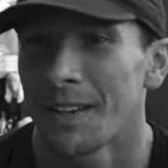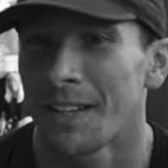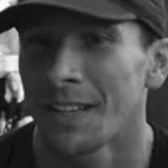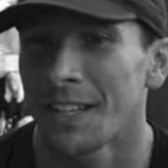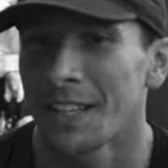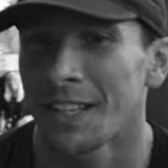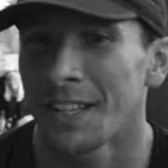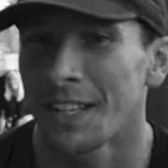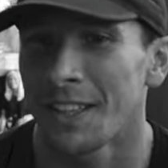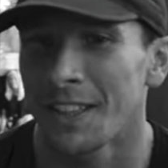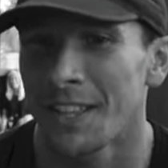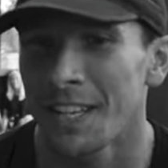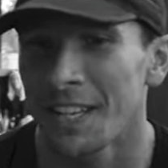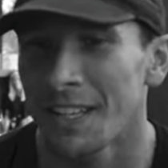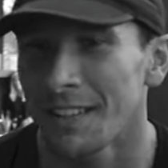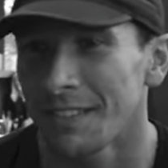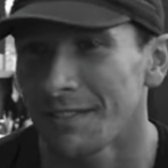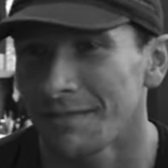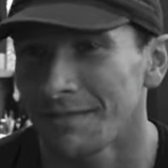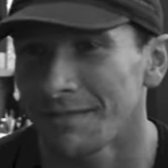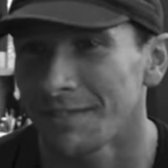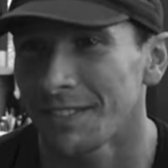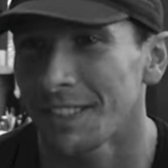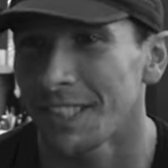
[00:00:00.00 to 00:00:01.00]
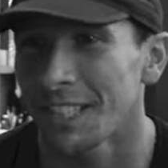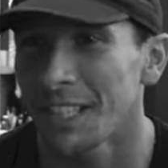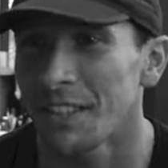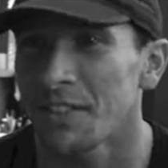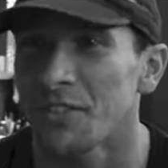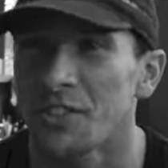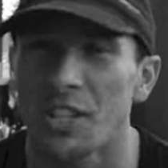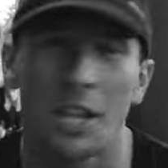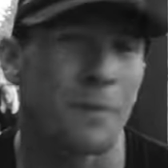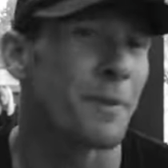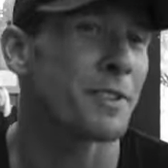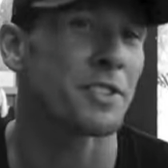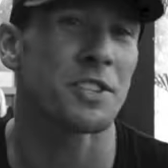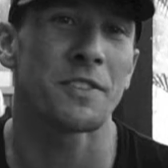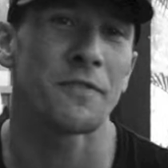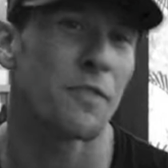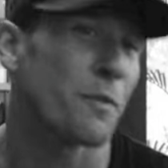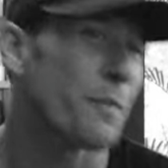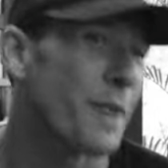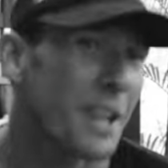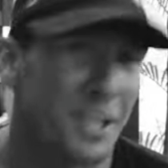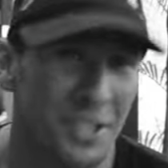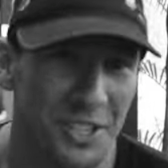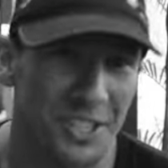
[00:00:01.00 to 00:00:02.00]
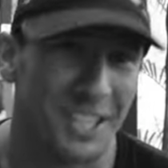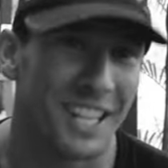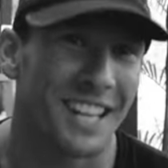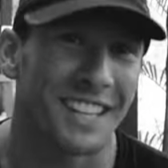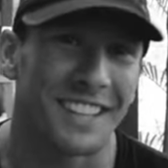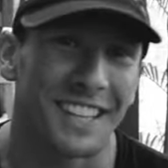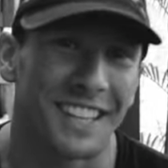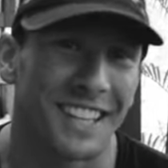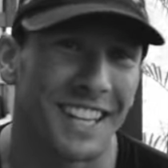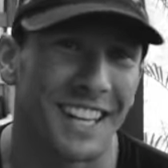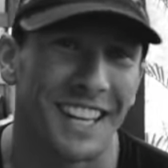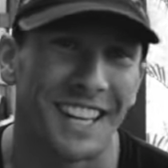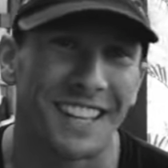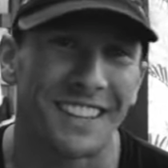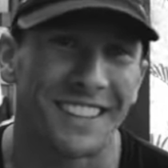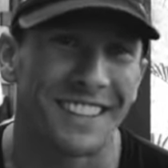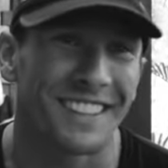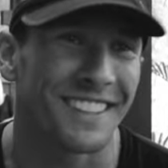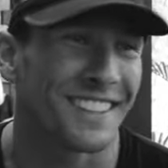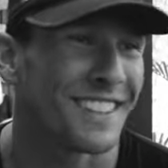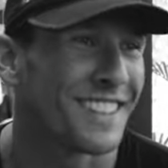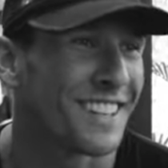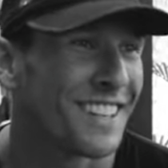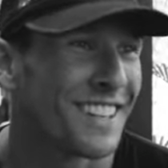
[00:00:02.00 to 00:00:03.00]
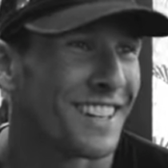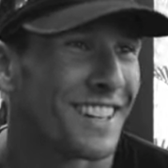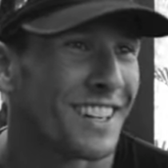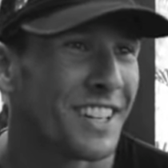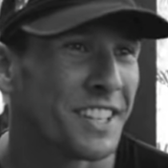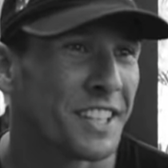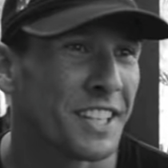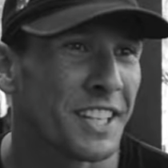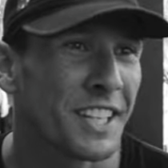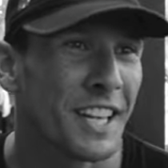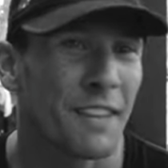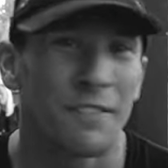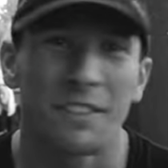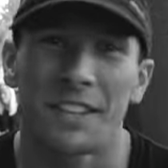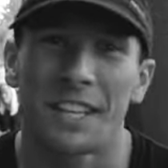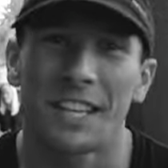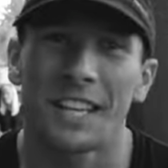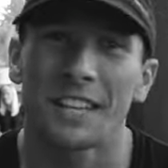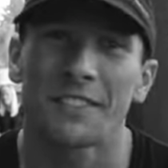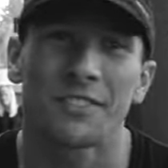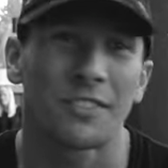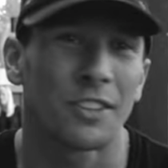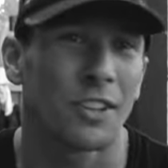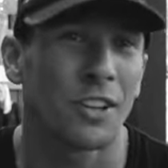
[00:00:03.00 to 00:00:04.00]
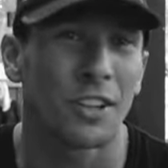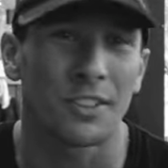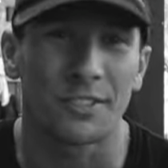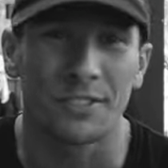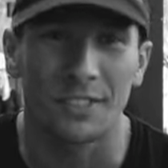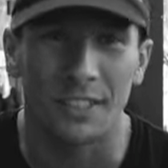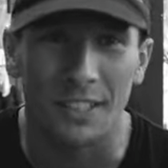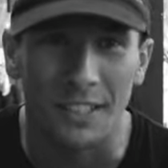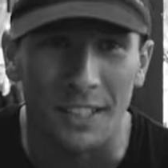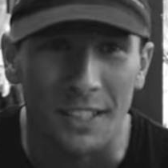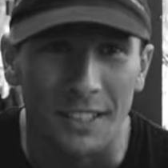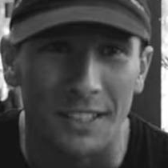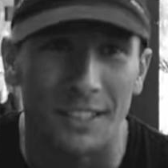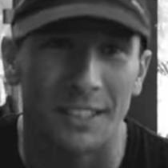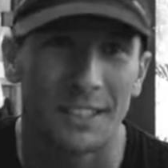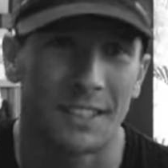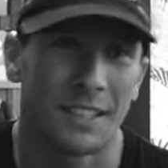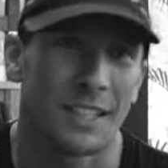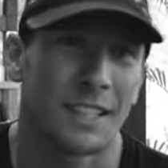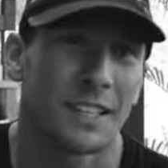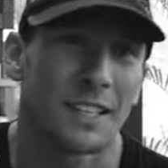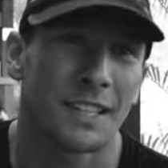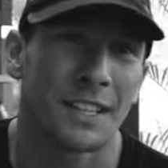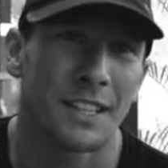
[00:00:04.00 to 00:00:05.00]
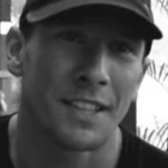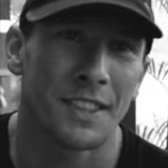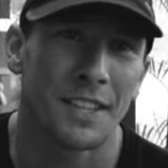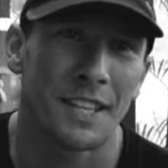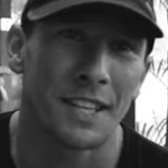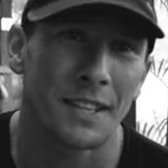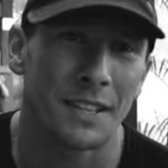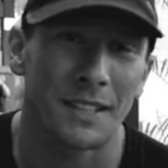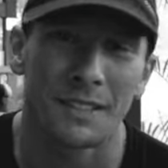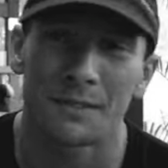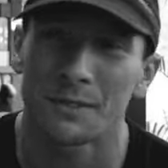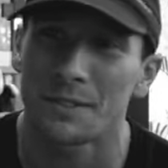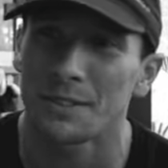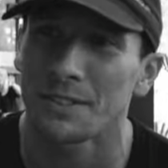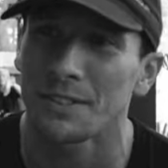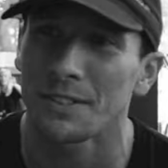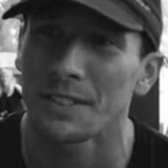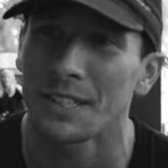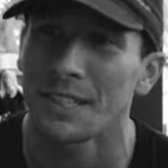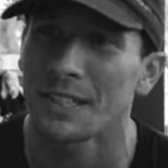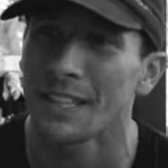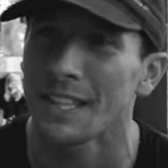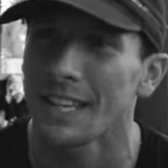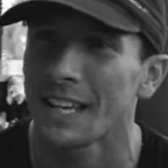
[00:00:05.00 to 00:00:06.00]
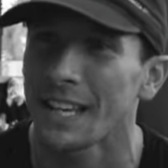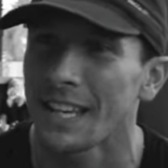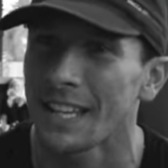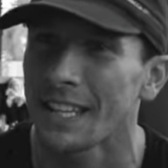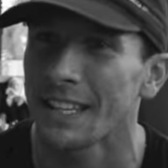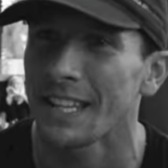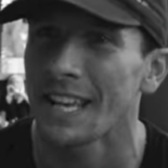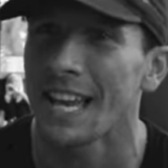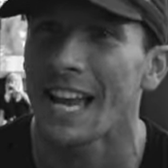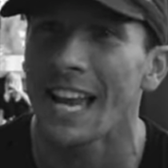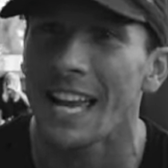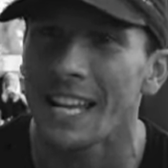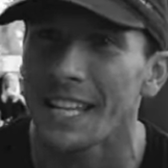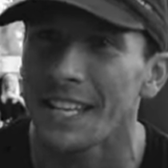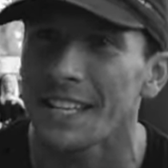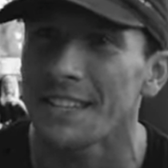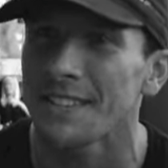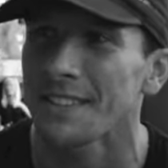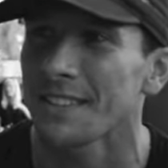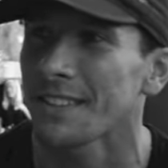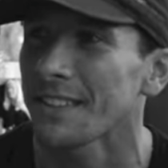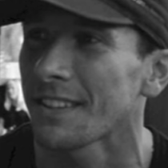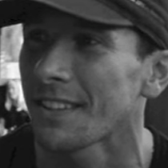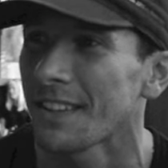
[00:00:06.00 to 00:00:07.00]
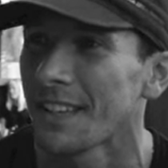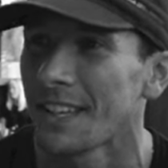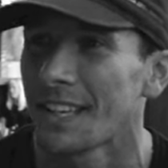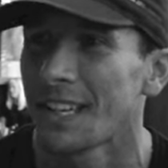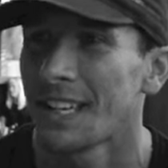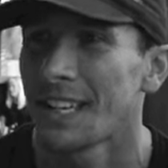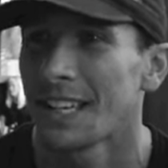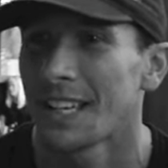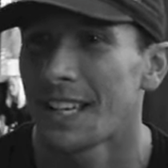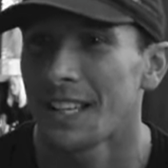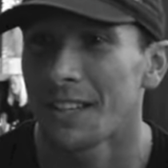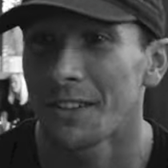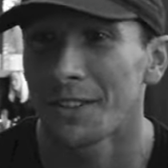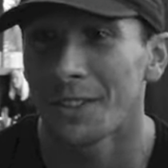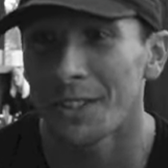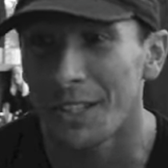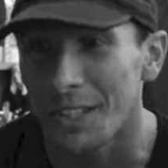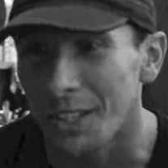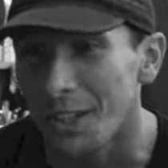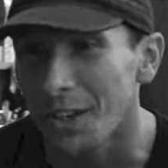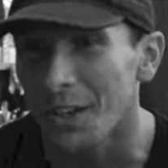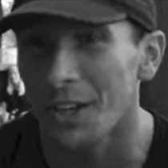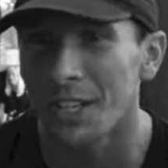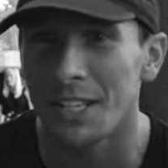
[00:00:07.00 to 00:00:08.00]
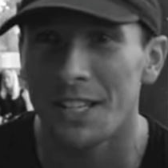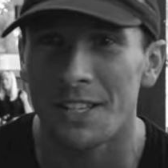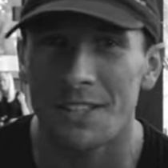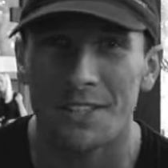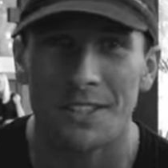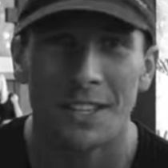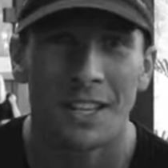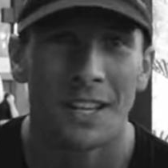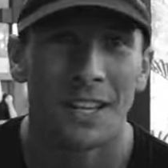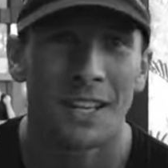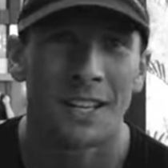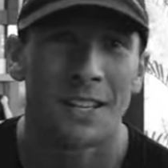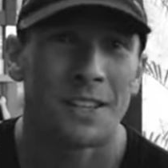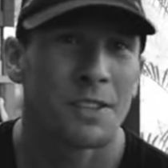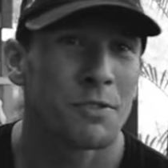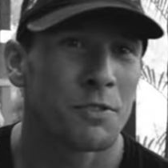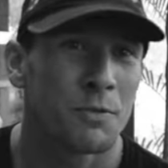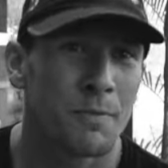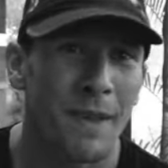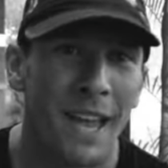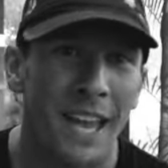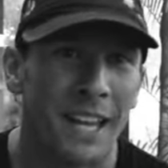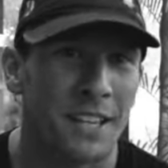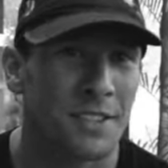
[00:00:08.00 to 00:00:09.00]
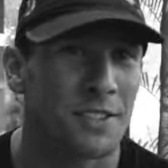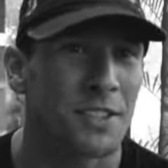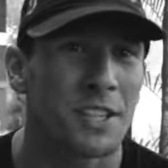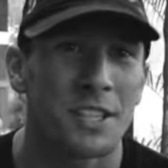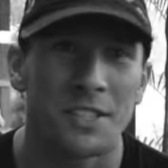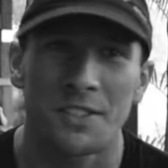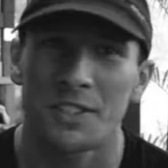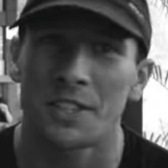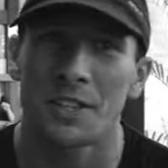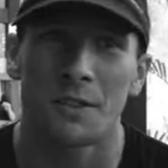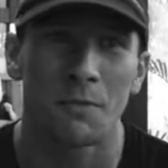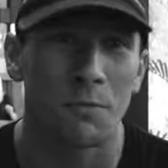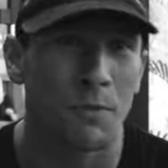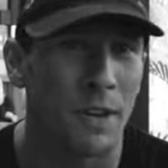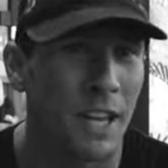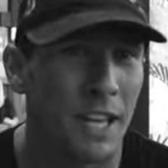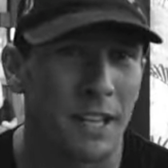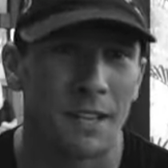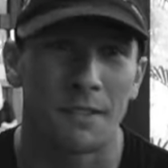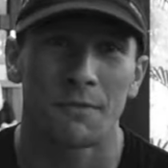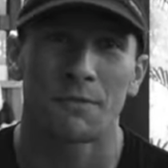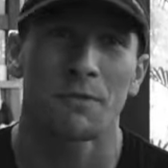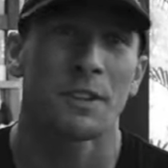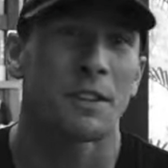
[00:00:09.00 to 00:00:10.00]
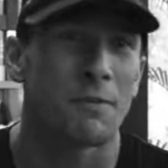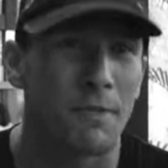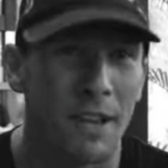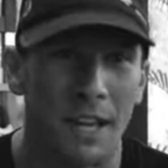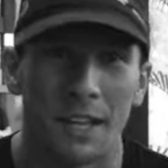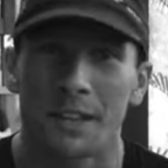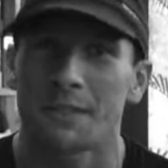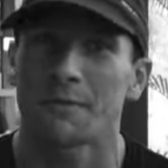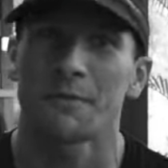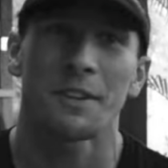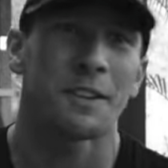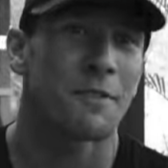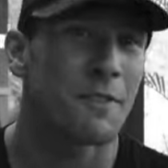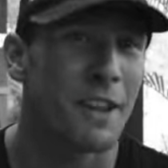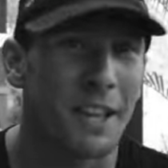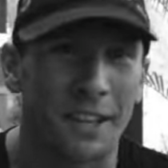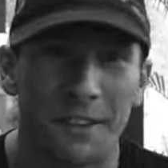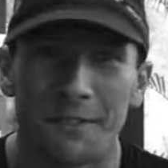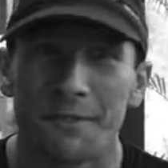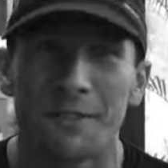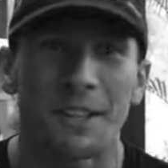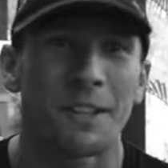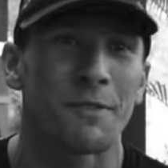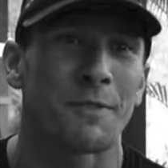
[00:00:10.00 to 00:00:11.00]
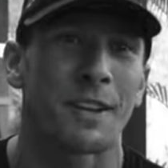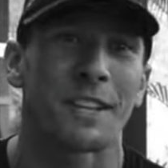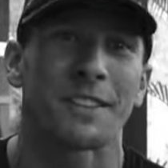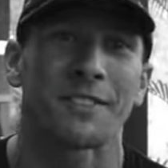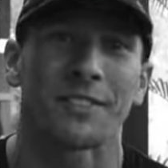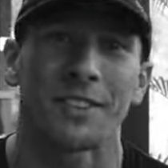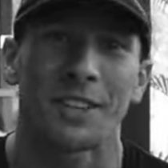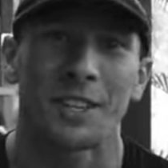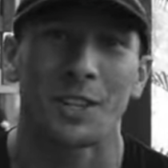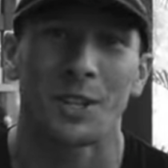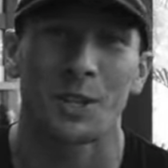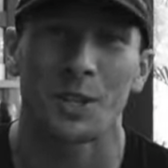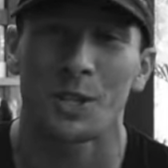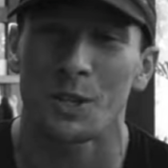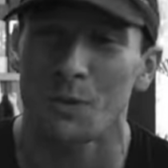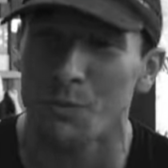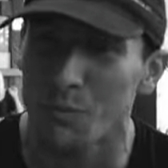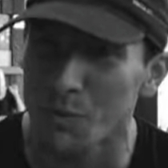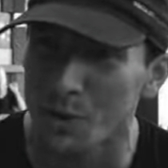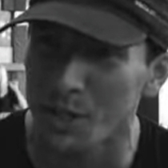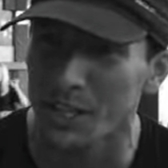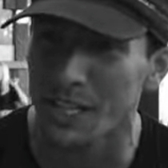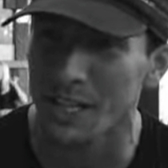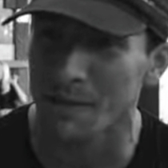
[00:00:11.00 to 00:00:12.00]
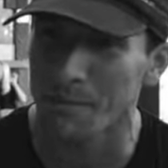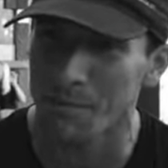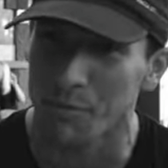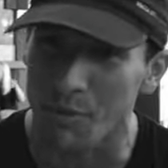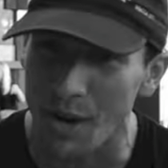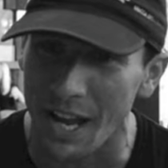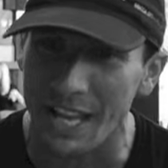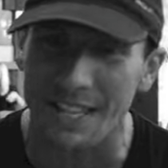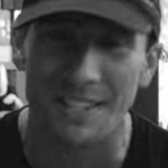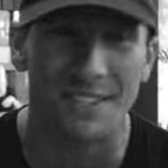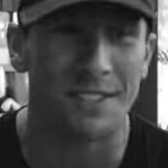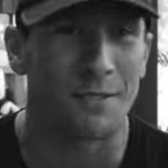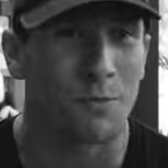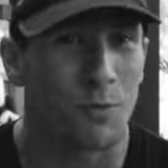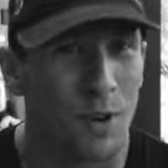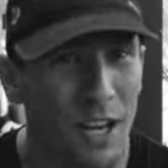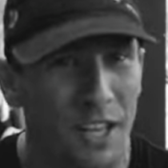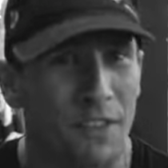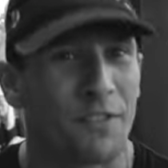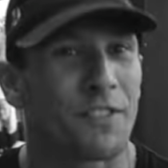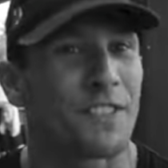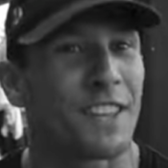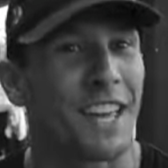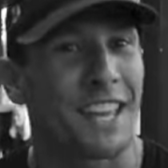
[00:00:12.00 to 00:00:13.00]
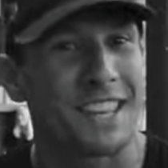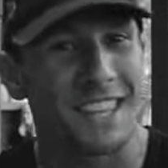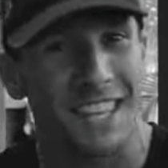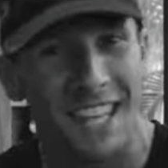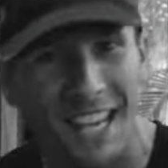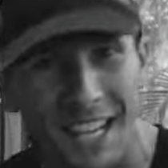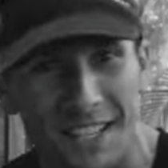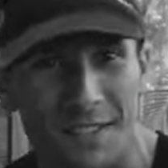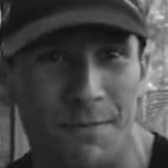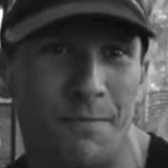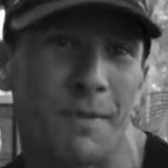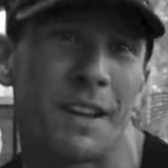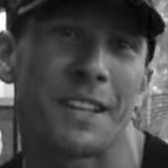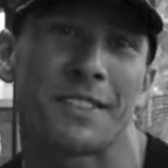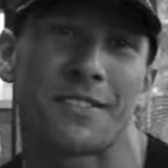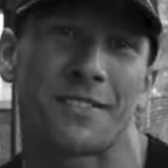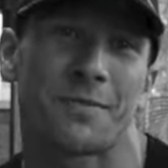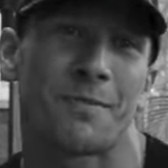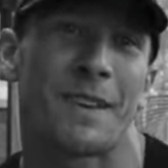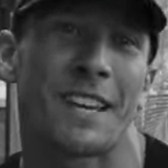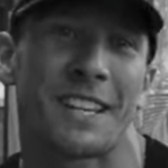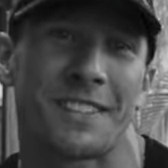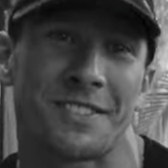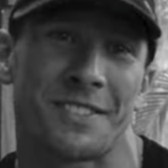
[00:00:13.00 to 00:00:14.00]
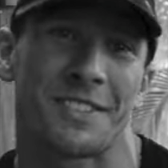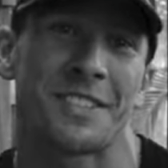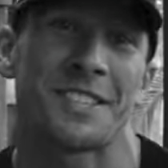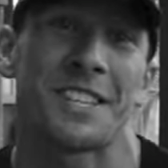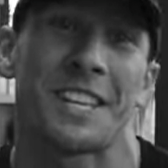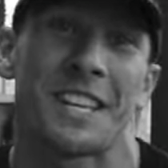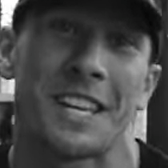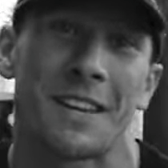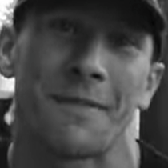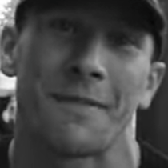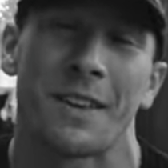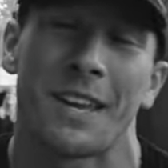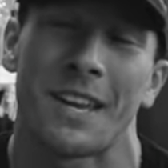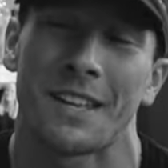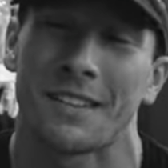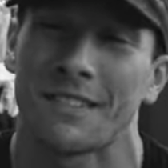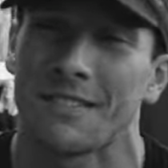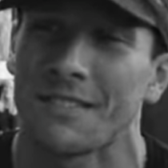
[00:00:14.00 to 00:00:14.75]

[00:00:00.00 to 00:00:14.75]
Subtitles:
I think, you know, there's so much information out there now that I think everything gets lost in I think it was in the 80s and early 90s. There was magazines that you read and reread and reread and reread, so you really embraced and waited for that next month's magazine to come out.